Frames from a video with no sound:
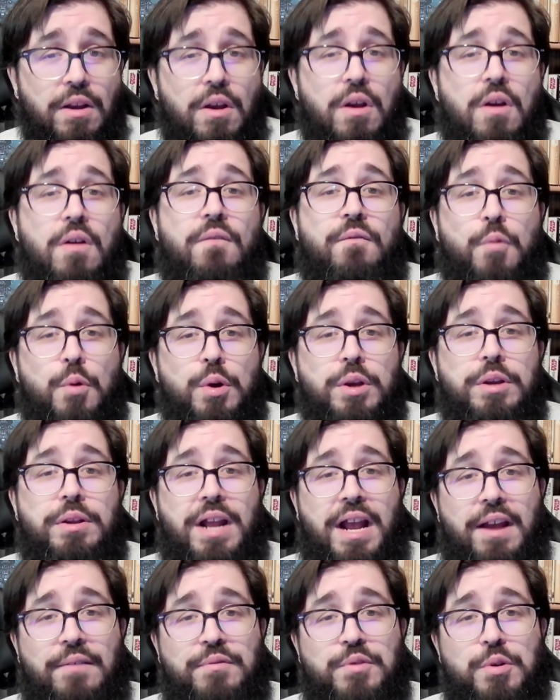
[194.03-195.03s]
for you to
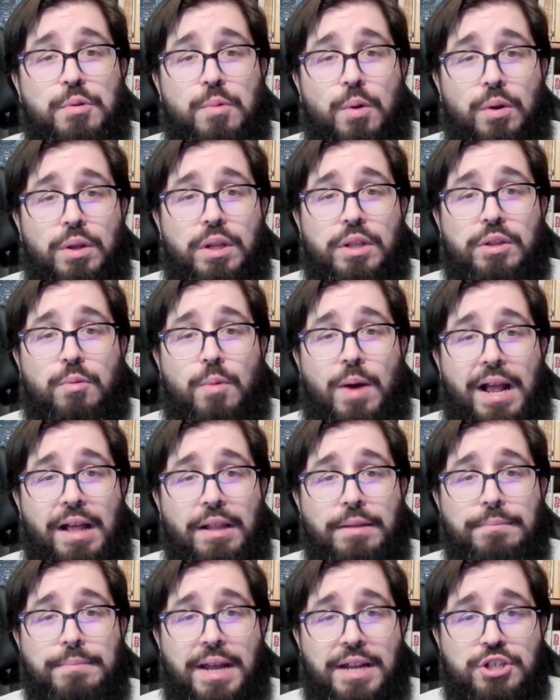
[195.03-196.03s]
have to roll on the
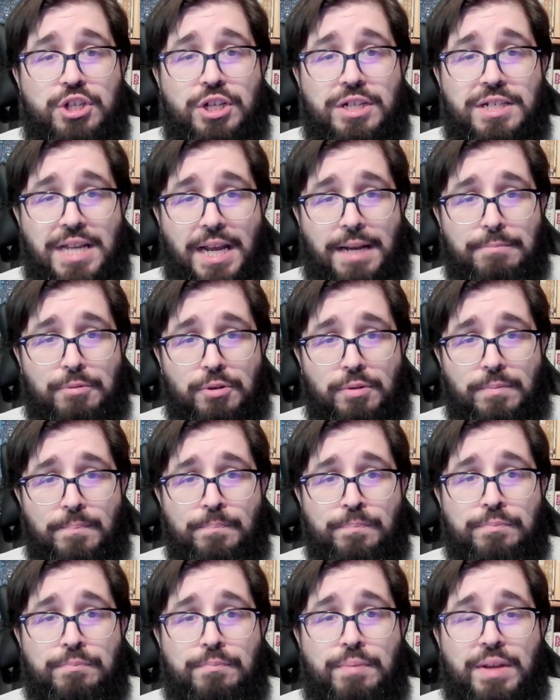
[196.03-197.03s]
wild magic table,
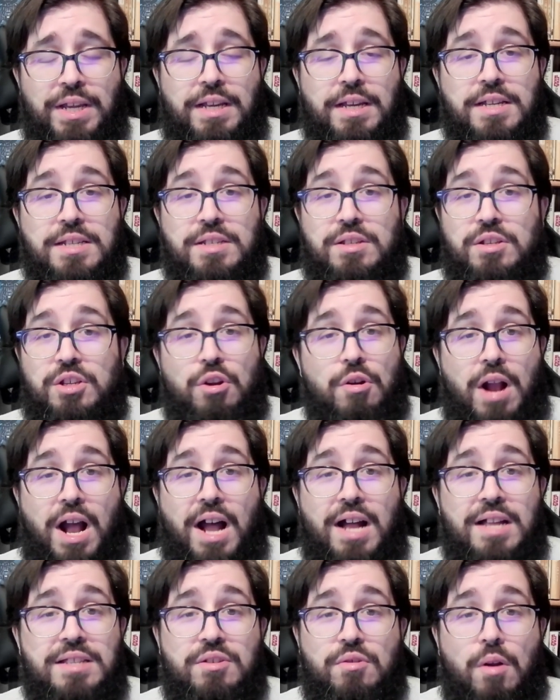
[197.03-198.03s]
because your
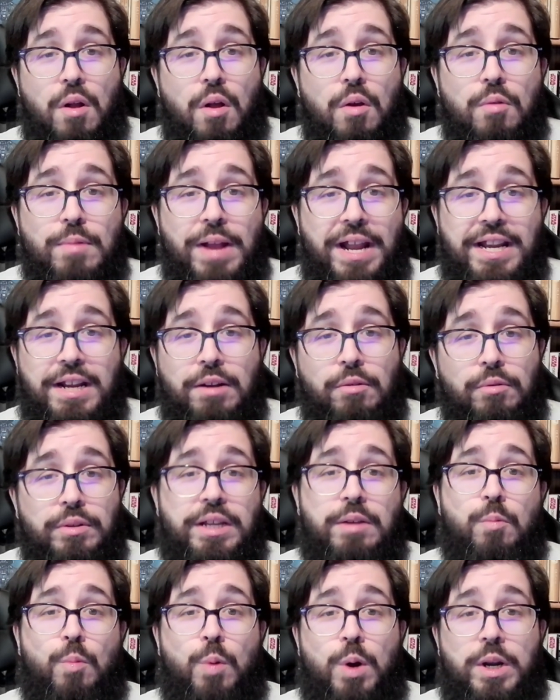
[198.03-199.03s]
odds are already only
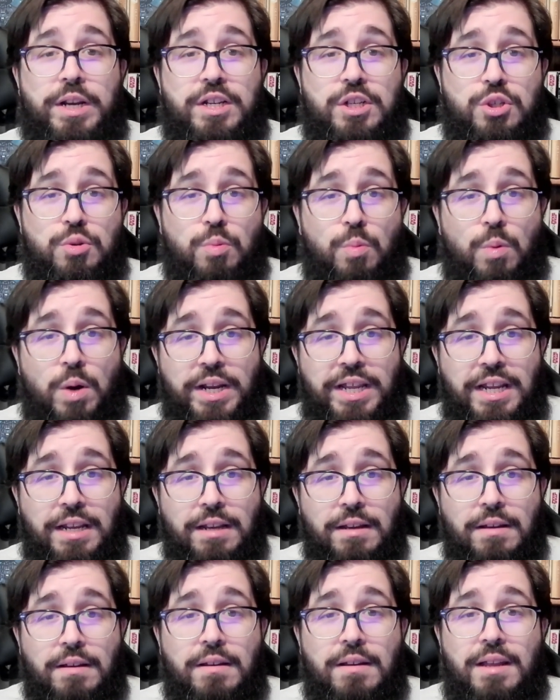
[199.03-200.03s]
1 in 20.
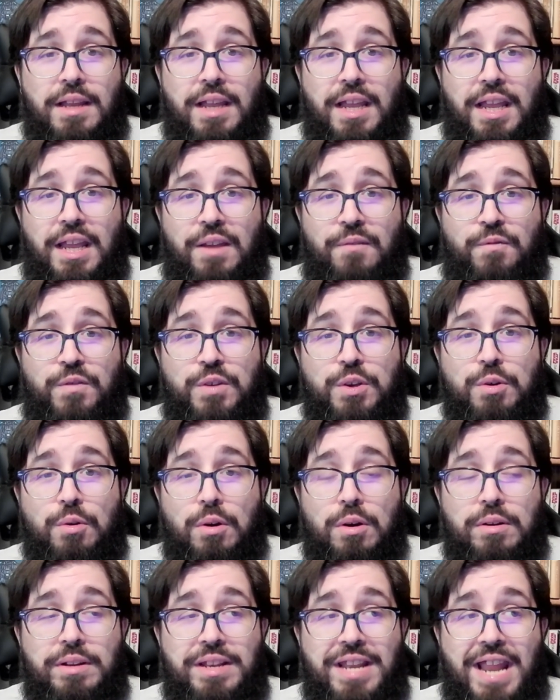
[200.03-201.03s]
If
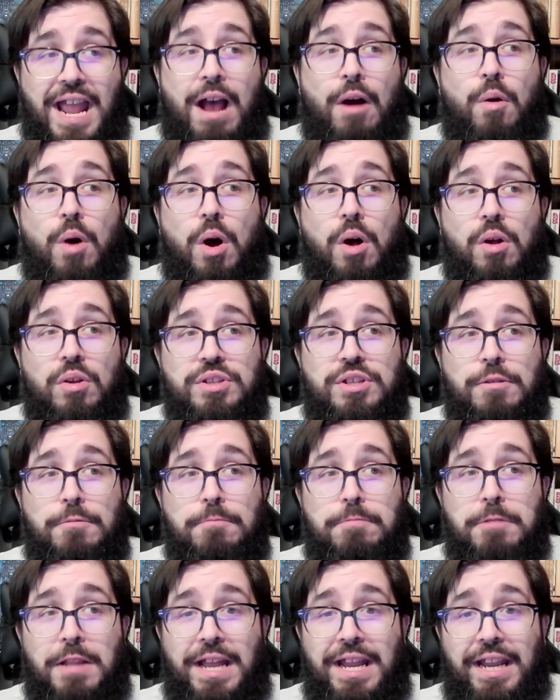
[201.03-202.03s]
you're now also
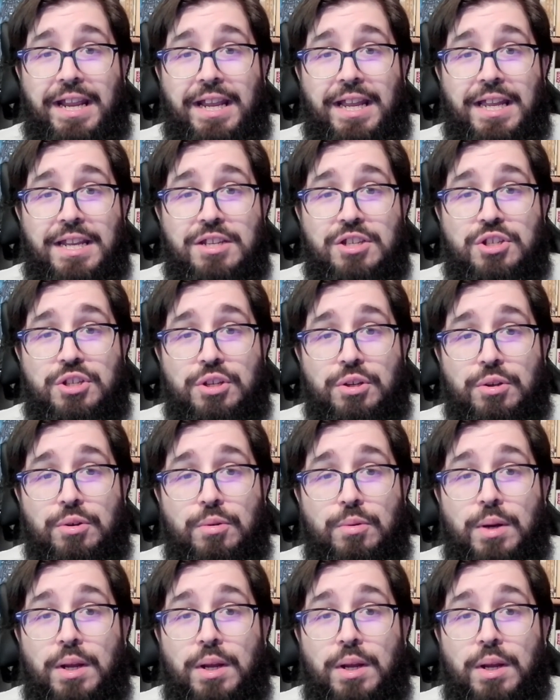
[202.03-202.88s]
playing into